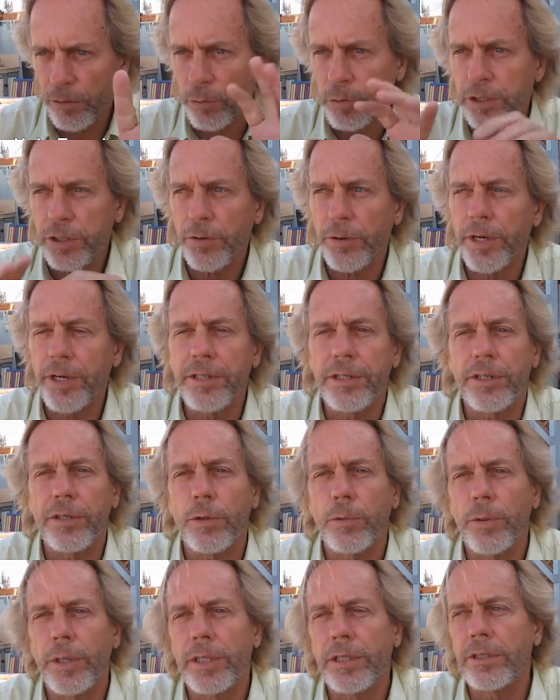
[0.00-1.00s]
screens in
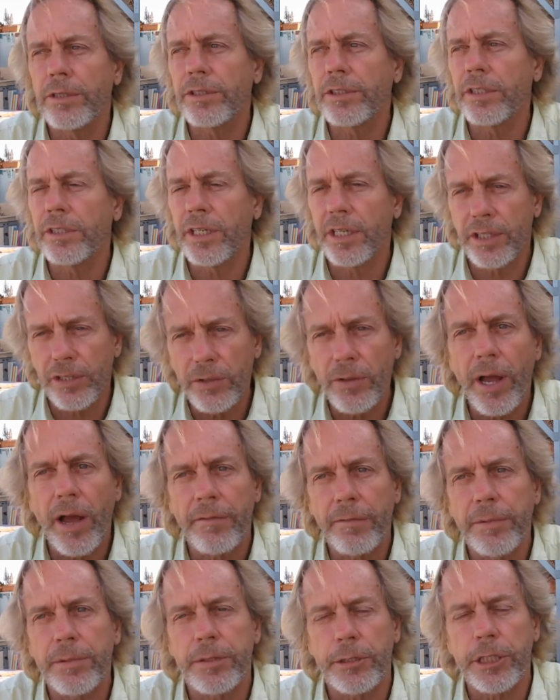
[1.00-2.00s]
their windows, and they do
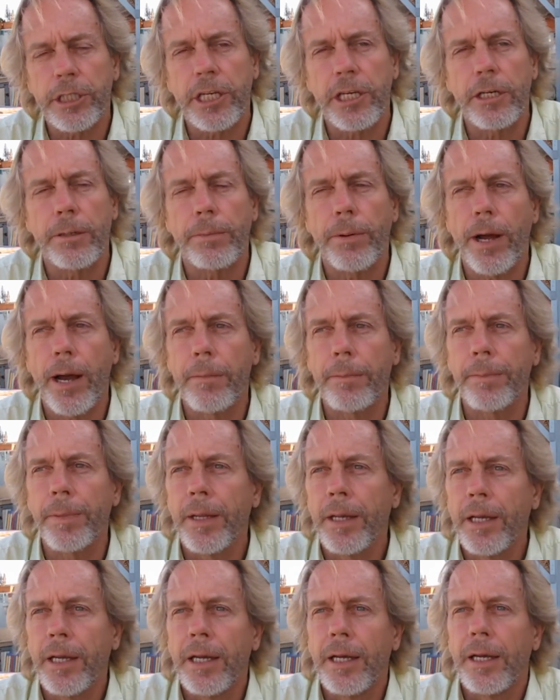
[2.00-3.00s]
have a mosquito problem.
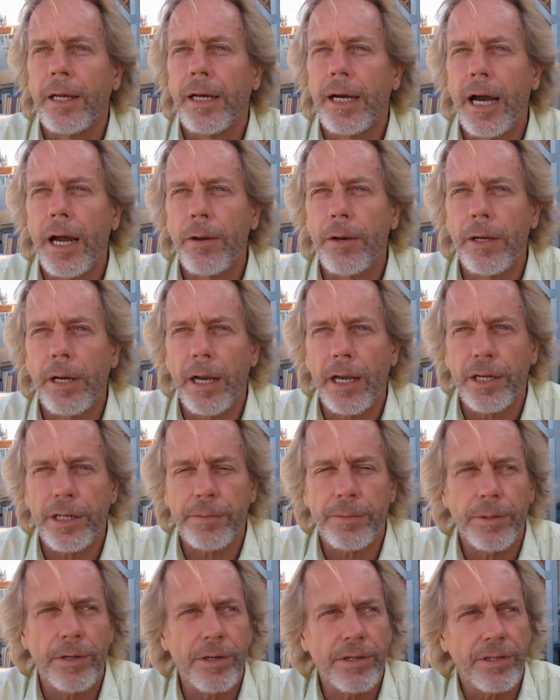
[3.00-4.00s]
I
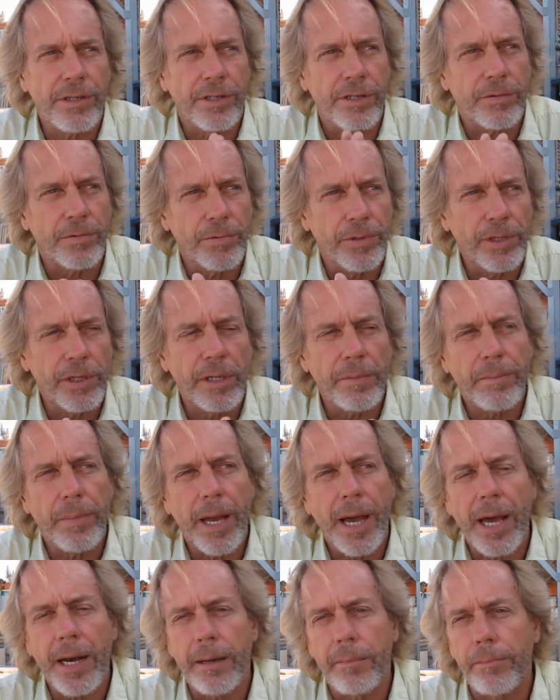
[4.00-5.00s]
experienced this really
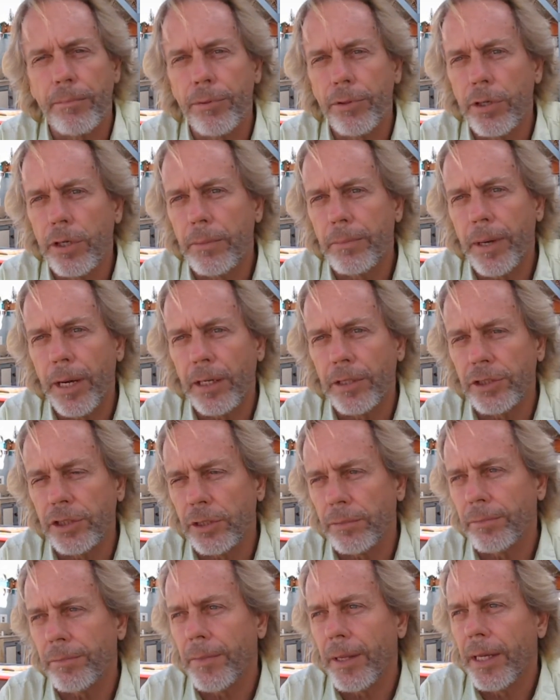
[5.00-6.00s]
bad in Brugge,
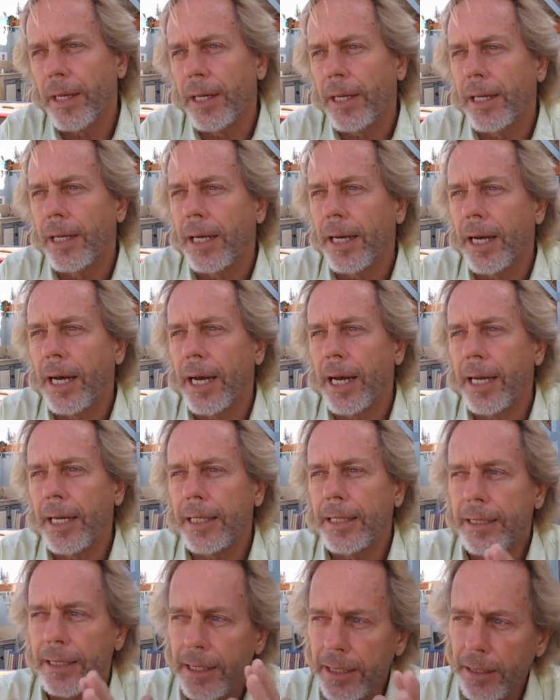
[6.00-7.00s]
Belgium. I
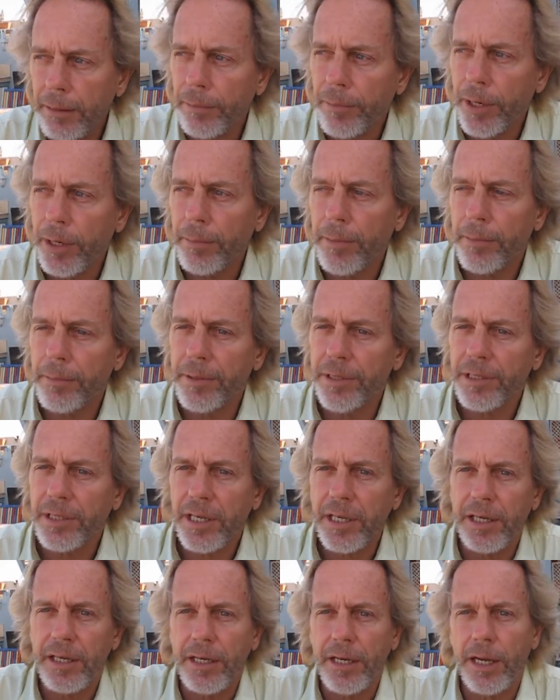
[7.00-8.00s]
didn't bring my
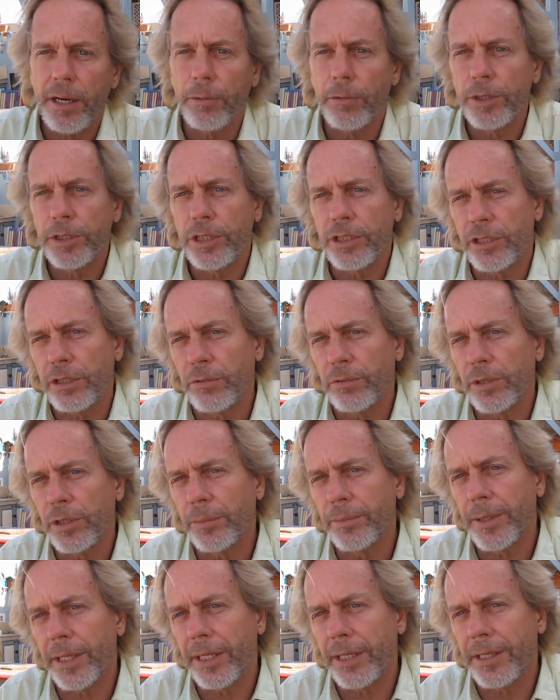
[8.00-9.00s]
mosquito net, which is a
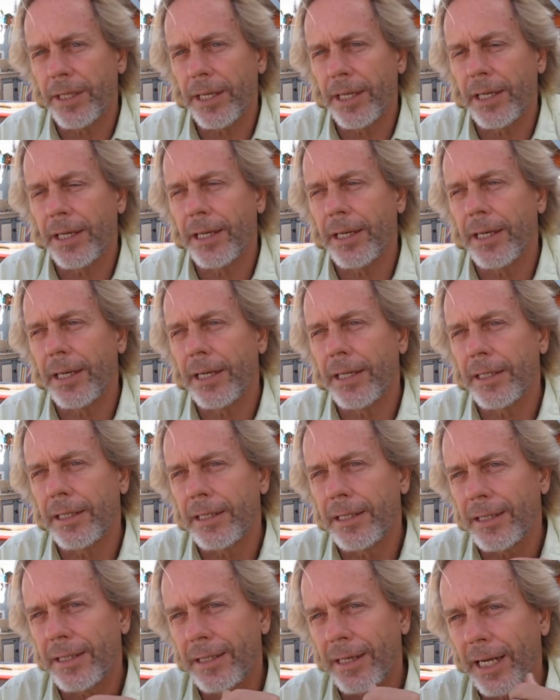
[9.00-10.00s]
real big thing, and
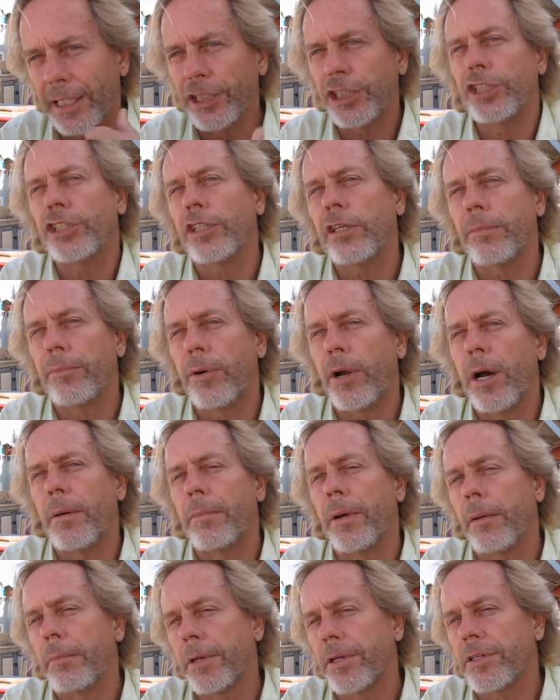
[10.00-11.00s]
I should have brought
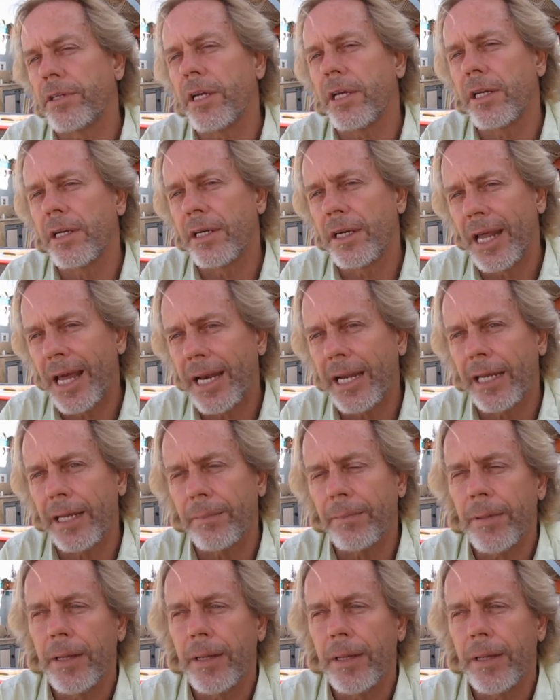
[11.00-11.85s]
my mosquito netting.